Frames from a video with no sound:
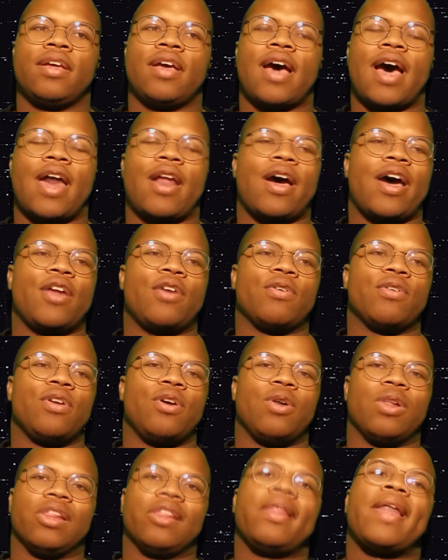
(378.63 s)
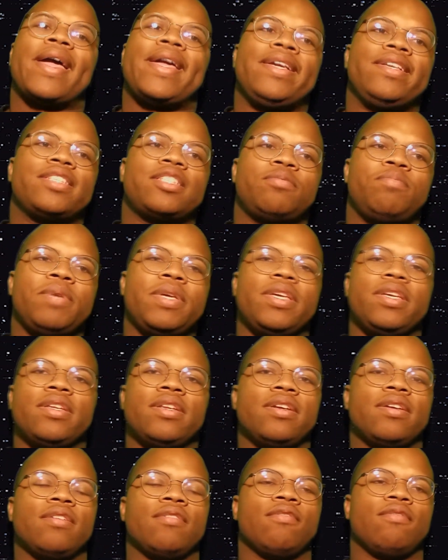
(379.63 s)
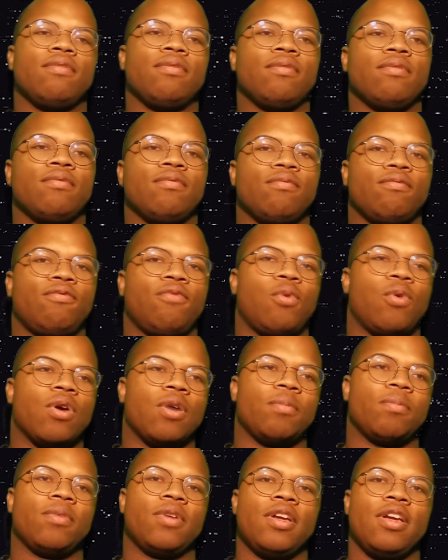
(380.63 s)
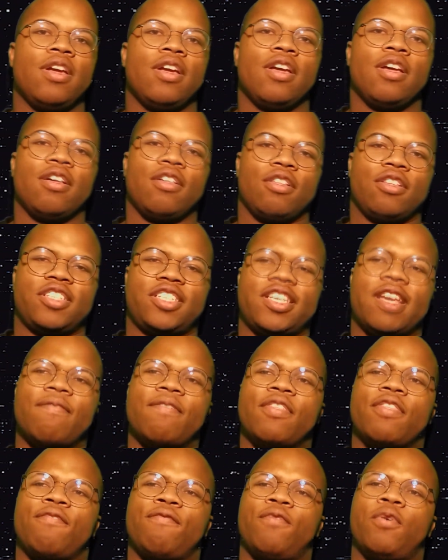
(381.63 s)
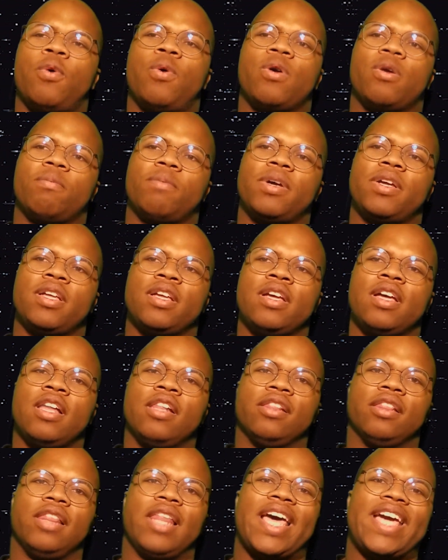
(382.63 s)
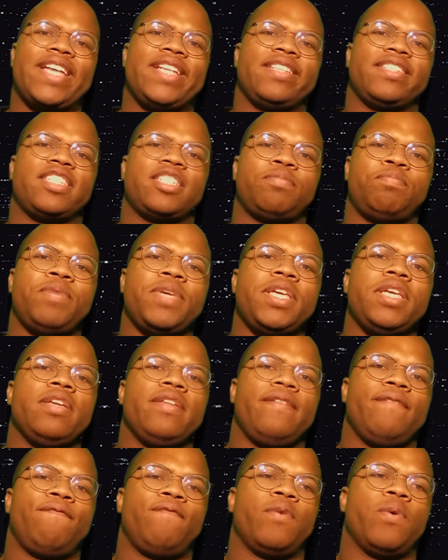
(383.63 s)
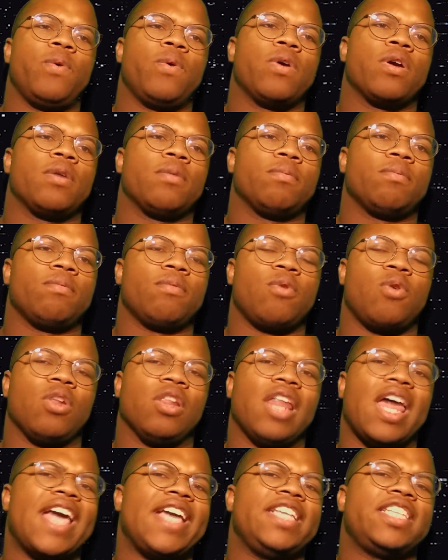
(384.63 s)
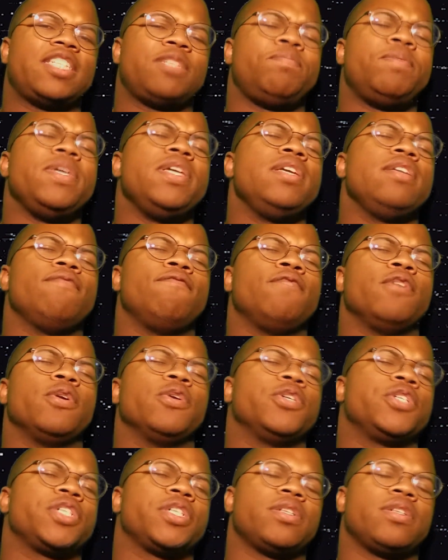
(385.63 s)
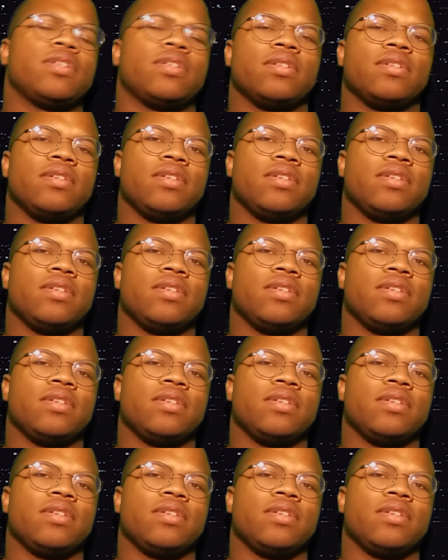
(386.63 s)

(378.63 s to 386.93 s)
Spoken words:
I don't know, light speed form, seventh form, light speed form, light speed version.